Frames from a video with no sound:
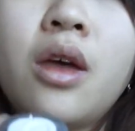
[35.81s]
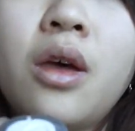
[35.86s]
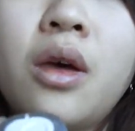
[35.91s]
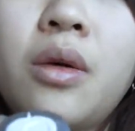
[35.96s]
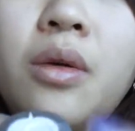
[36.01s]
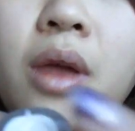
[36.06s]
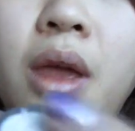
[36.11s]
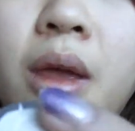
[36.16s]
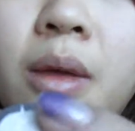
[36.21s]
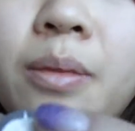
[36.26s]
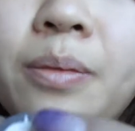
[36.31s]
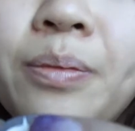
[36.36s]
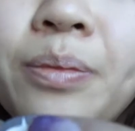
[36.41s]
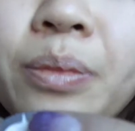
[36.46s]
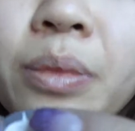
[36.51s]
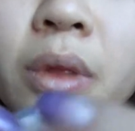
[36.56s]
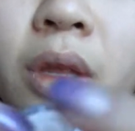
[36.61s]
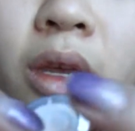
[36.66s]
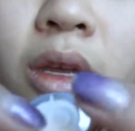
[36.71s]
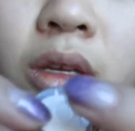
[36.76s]
Okay,
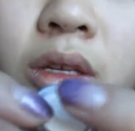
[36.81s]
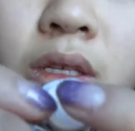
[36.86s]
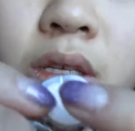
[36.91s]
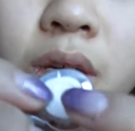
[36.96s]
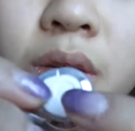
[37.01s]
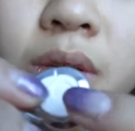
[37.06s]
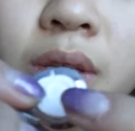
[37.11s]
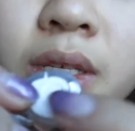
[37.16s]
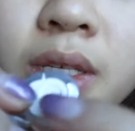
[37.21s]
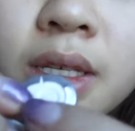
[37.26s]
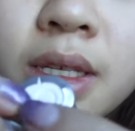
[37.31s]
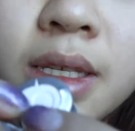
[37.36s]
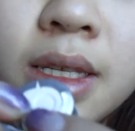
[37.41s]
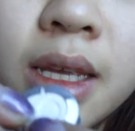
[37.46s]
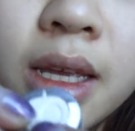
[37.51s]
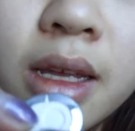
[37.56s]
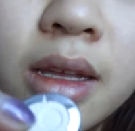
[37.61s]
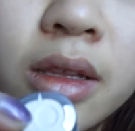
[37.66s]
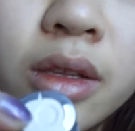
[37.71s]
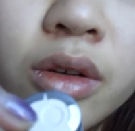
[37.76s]
so this is
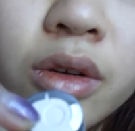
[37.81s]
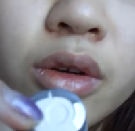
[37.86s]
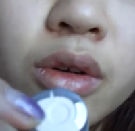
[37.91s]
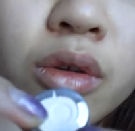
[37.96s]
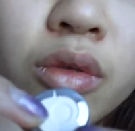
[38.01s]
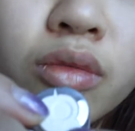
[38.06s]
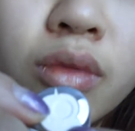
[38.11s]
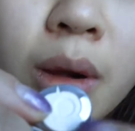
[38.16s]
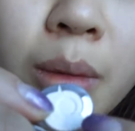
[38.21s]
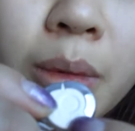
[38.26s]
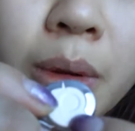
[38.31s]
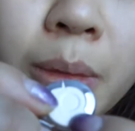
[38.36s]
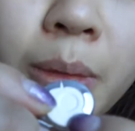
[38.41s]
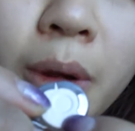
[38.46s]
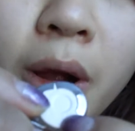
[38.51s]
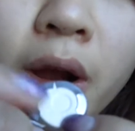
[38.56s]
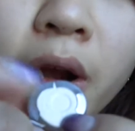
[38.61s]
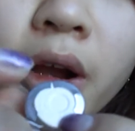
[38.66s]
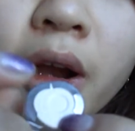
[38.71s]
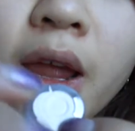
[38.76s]
like a little rubber
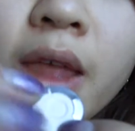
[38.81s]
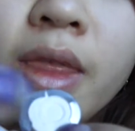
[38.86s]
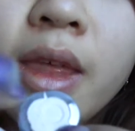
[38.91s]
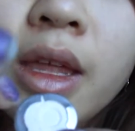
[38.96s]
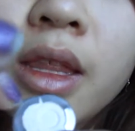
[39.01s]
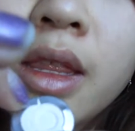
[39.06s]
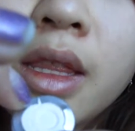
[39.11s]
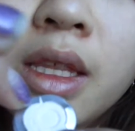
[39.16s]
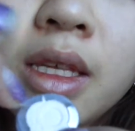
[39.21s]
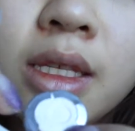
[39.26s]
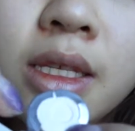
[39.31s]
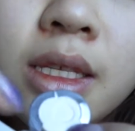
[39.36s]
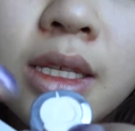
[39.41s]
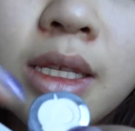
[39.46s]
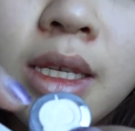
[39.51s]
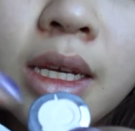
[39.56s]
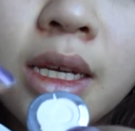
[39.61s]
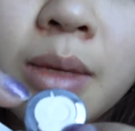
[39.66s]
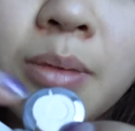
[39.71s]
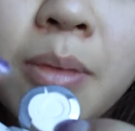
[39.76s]
part, and then this is
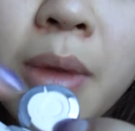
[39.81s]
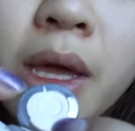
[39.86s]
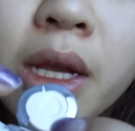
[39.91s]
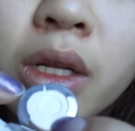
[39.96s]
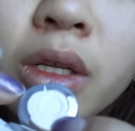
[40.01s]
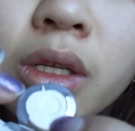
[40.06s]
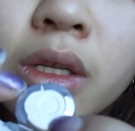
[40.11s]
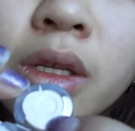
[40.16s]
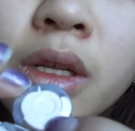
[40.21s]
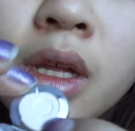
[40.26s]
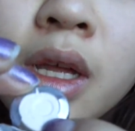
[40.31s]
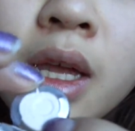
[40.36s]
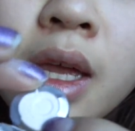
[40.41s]
like metal.